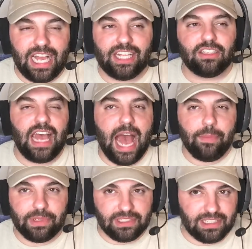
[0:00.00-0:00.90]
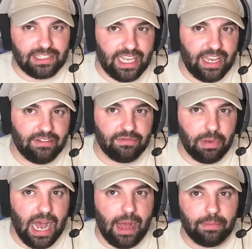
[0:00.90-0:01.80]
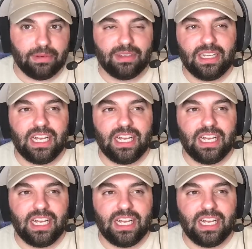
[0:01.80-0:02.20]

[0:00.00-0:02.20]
and happens to save Pop.